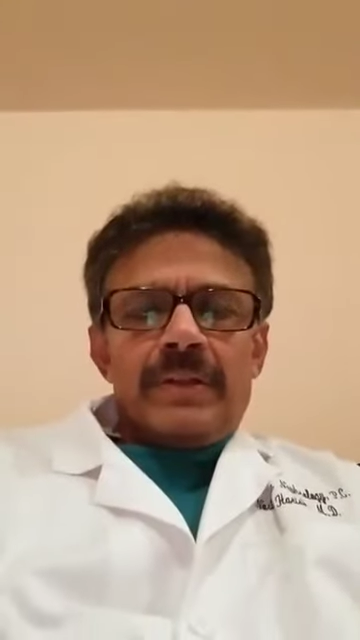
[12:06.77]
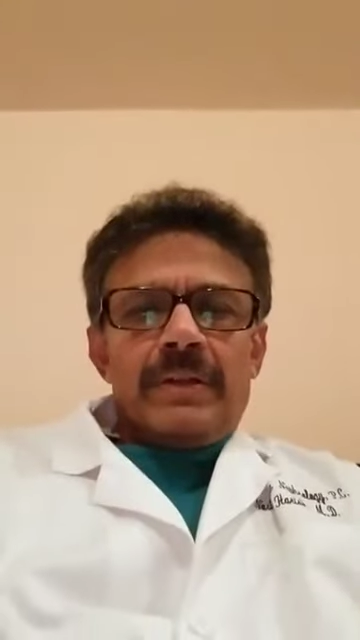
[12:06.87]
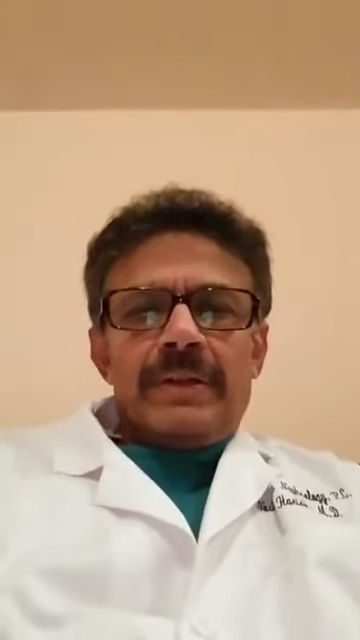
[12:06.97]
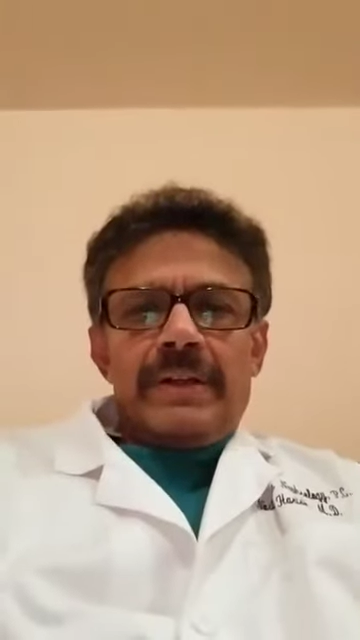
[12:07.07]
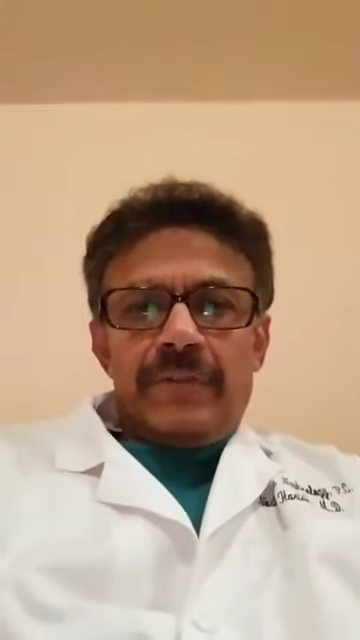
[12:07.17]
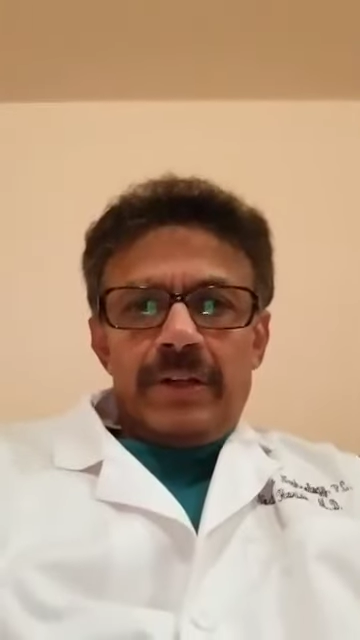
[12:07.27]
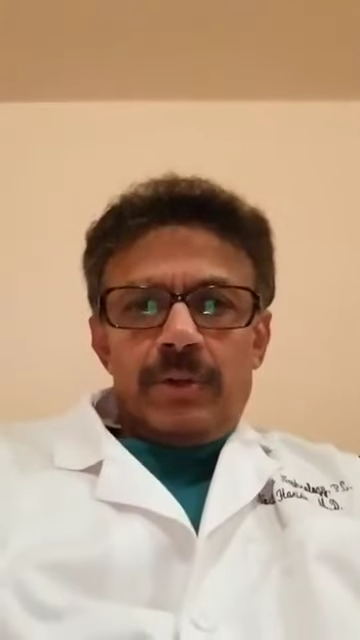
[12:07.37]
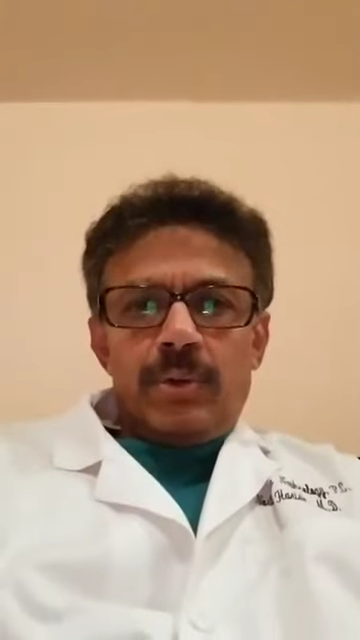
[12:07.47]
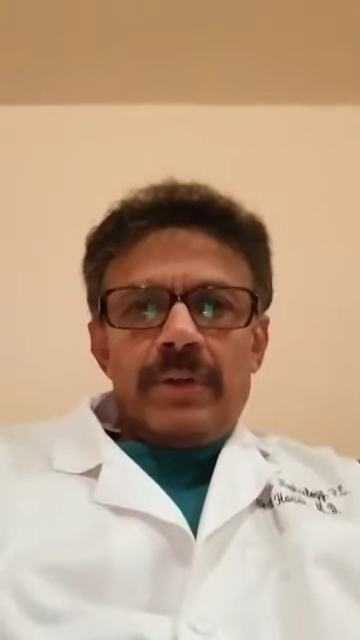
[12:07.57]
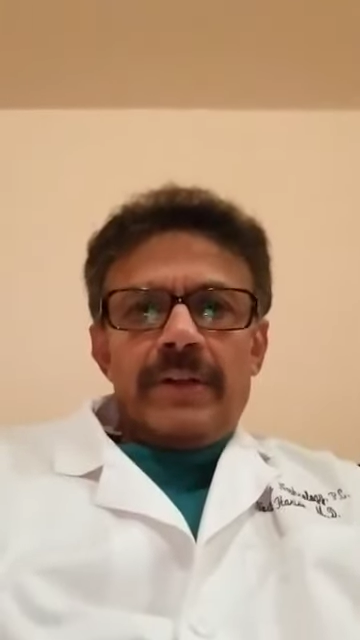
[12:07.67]
referral
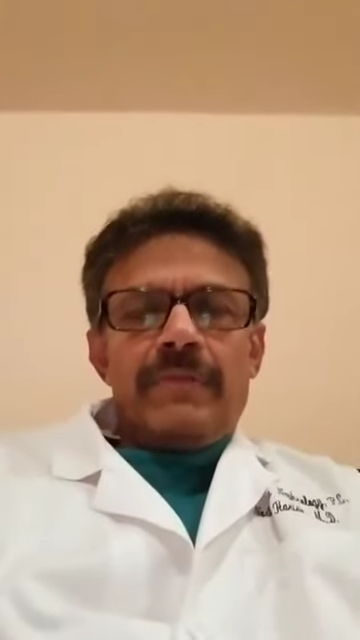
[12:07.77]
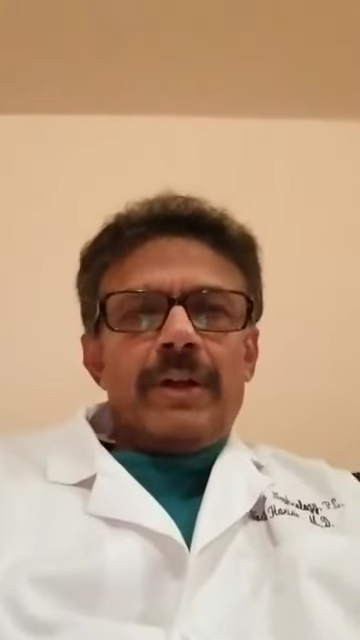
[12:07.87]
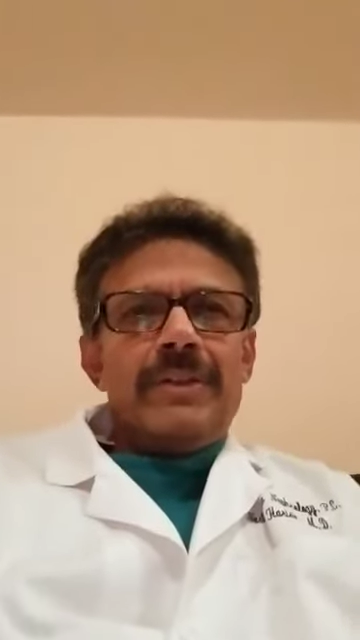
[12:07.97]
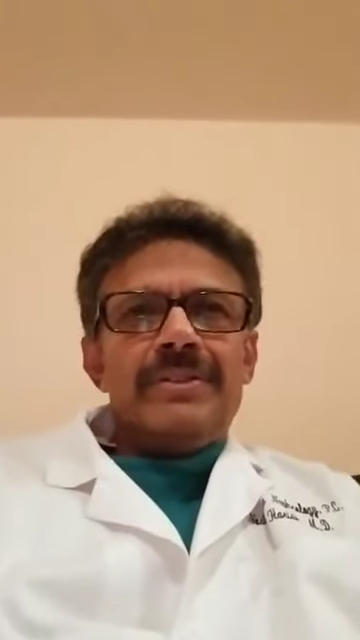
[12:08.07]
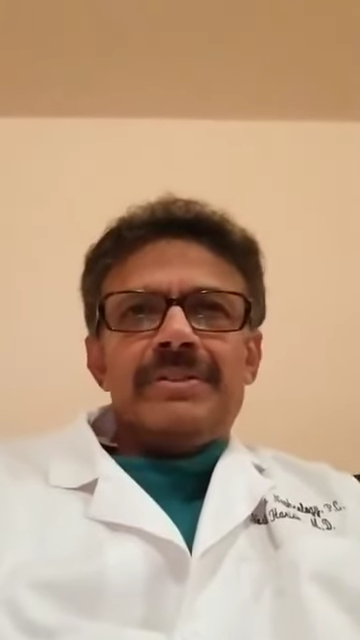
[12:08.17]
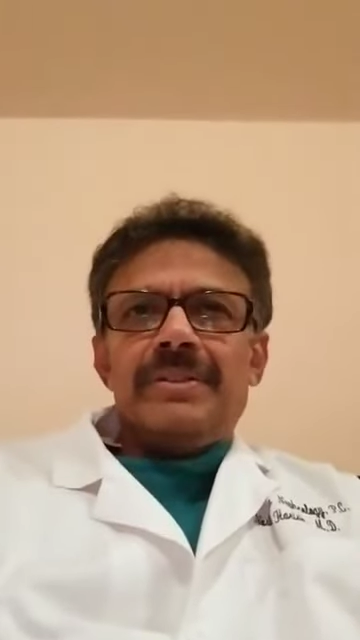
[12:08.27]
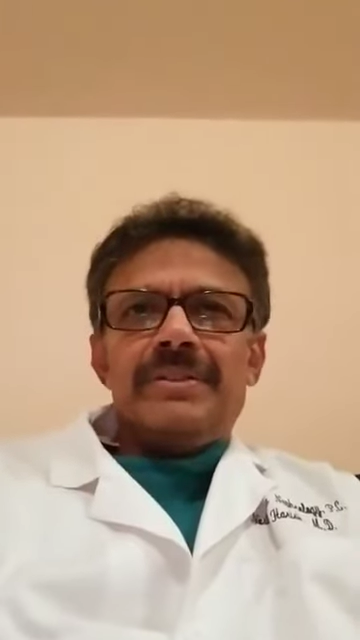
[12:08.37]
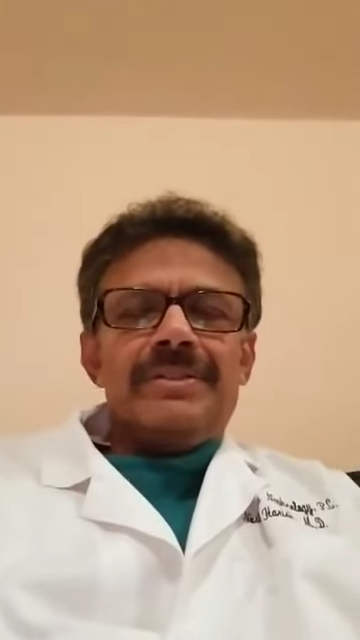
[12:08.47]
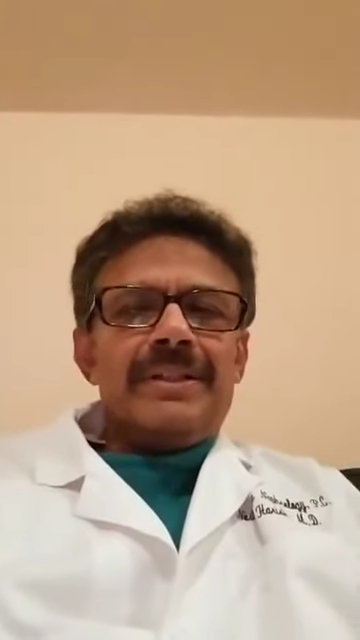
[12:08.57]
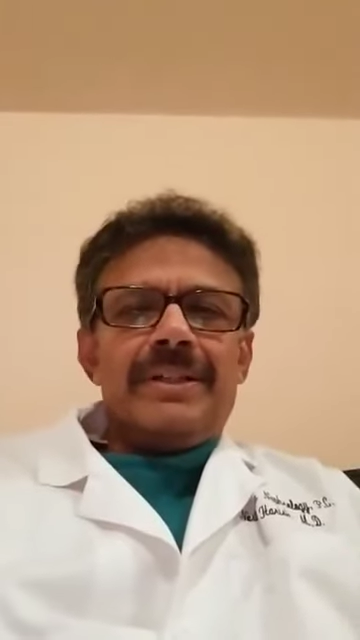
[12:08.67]
to a nephrologist
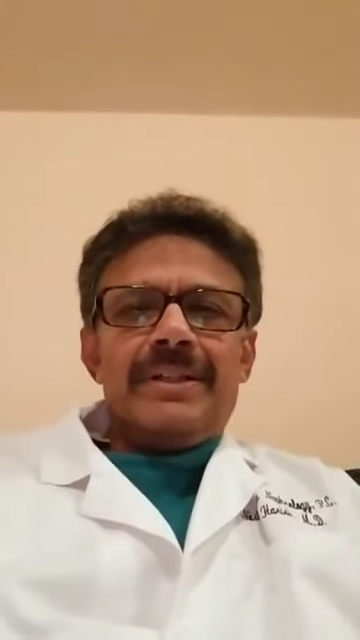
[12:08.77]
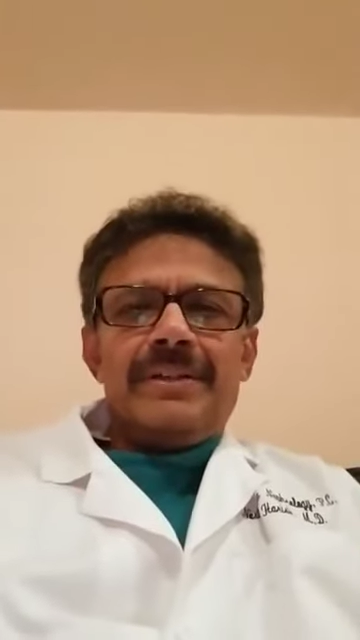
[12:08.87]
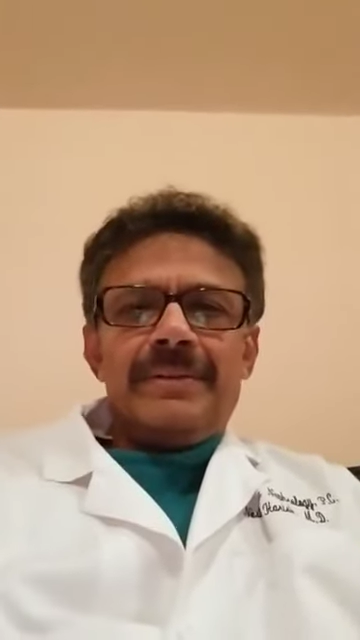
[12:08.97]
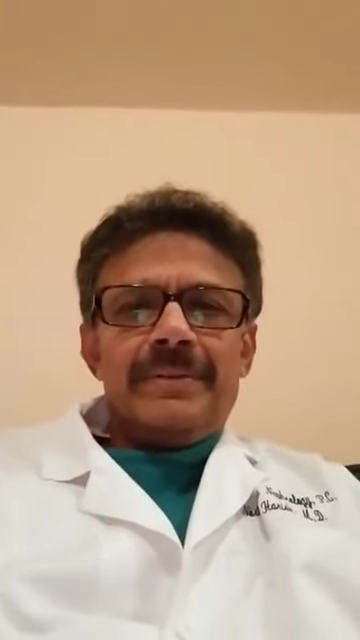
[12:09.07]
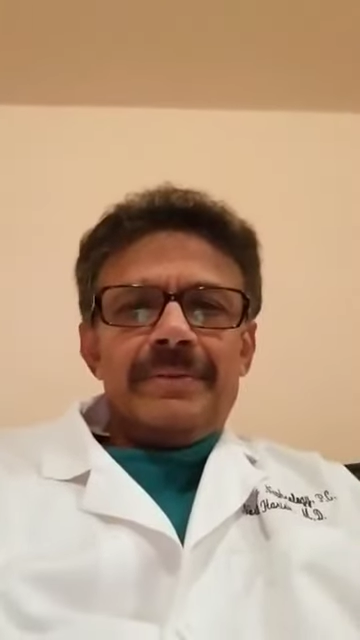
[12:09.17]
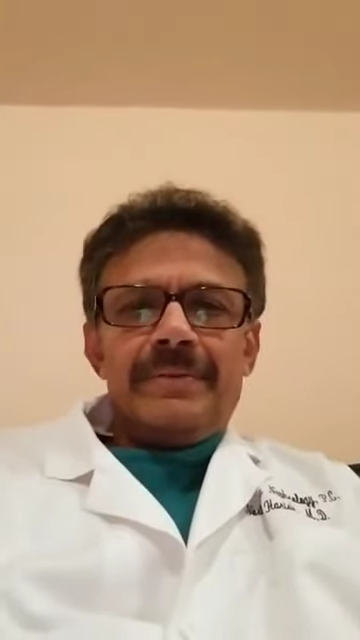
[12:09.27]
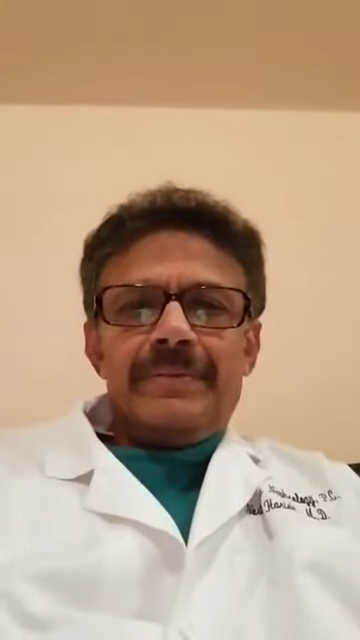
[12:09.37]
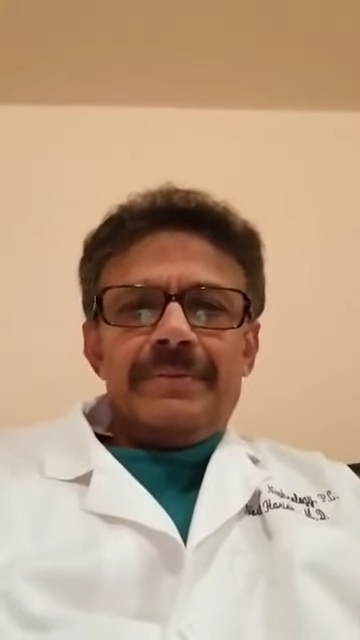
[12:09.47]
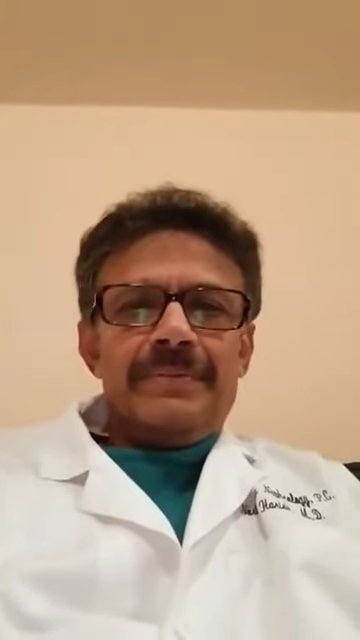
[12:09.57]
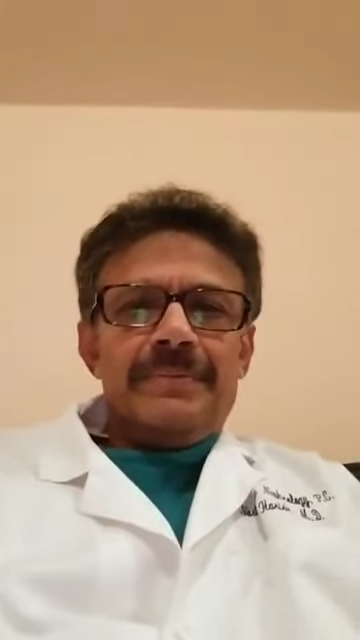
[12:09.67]
is
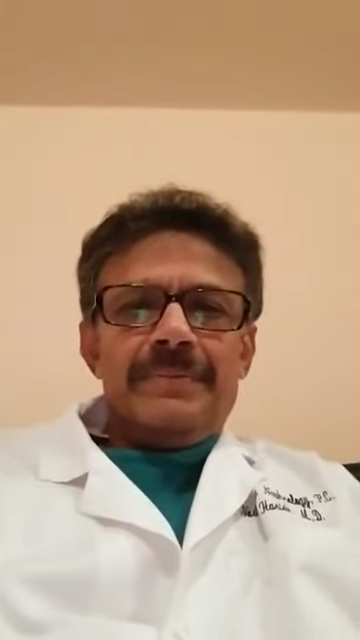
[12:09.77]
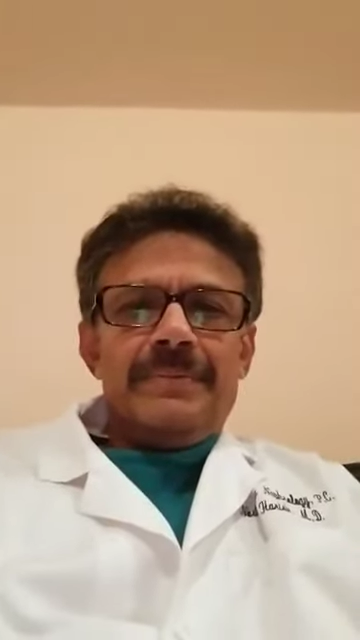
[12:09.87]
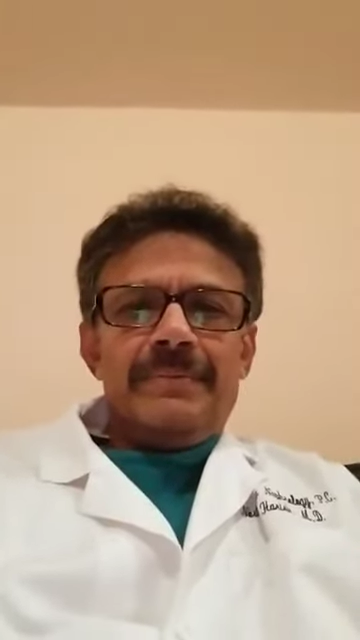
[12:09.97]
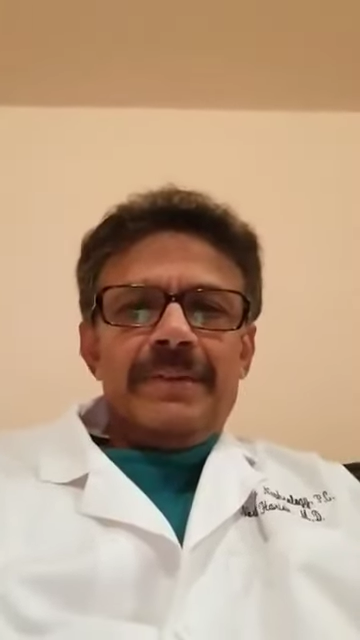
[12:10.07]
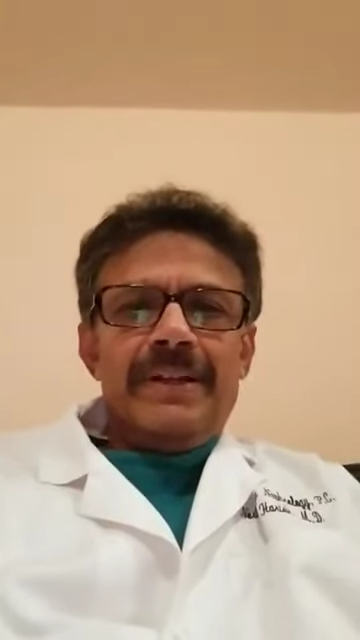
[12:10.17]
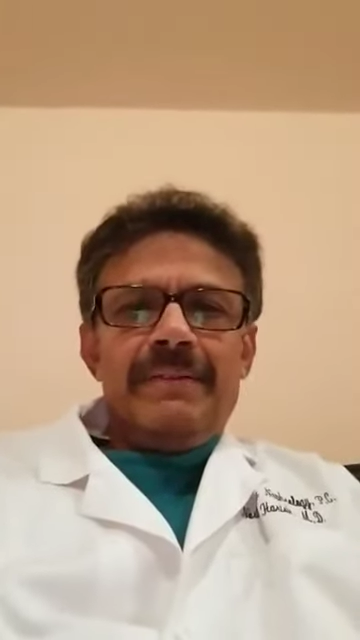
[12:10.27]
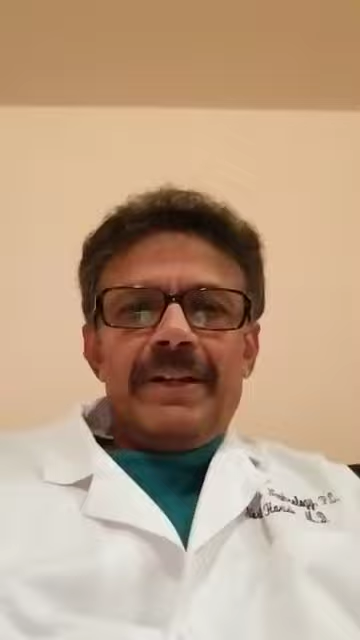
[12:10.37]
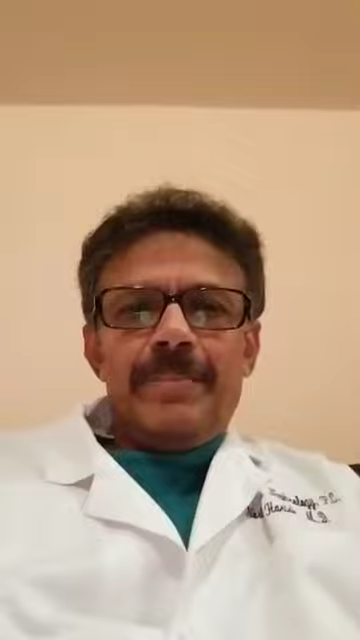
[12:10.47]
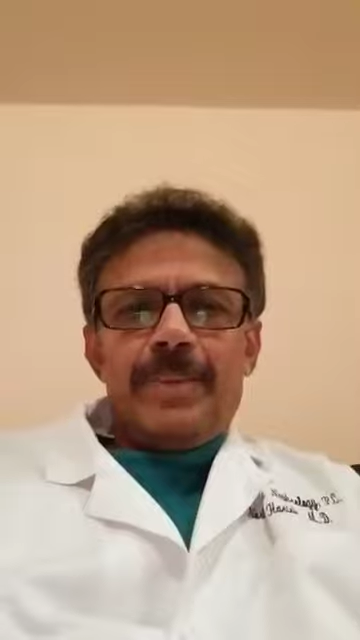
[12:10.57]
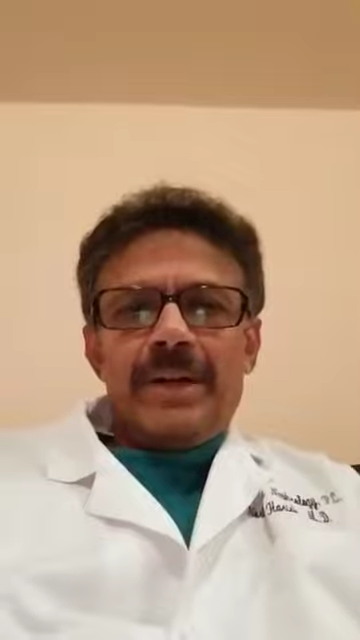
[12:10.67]
very,
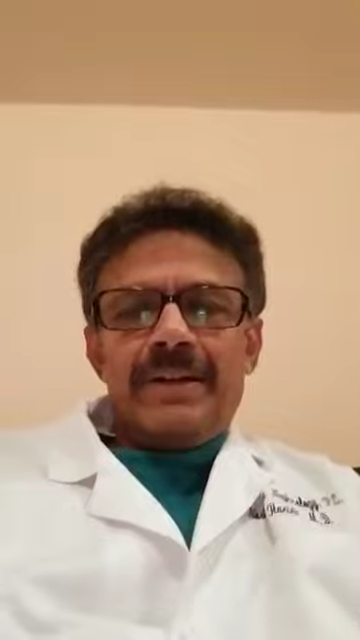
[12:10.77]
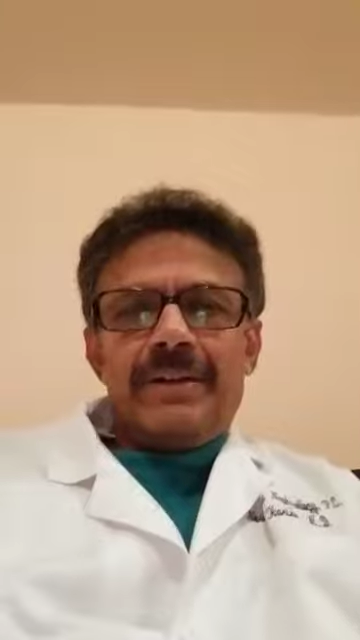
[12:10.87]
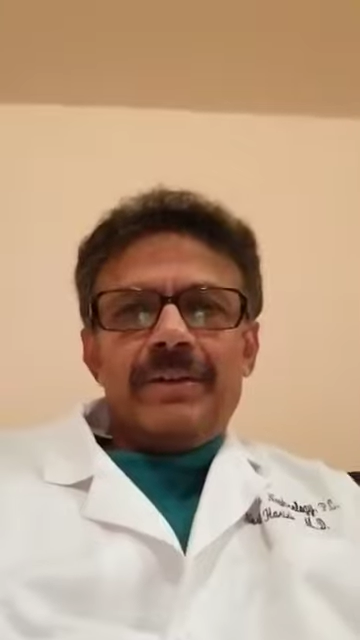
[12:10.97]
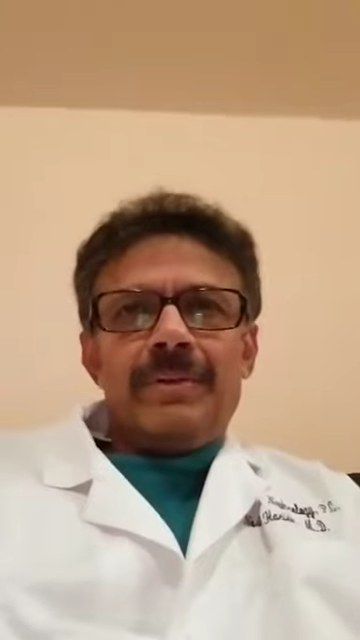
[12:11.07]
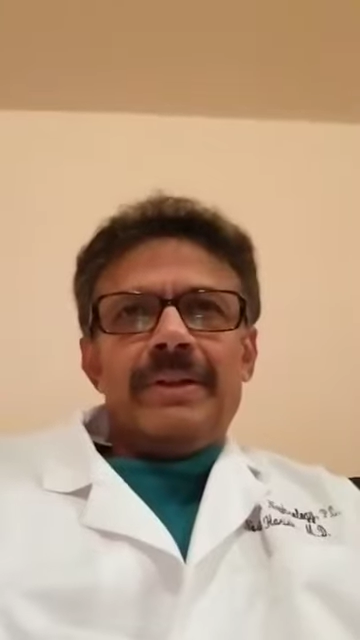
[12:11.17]
very important.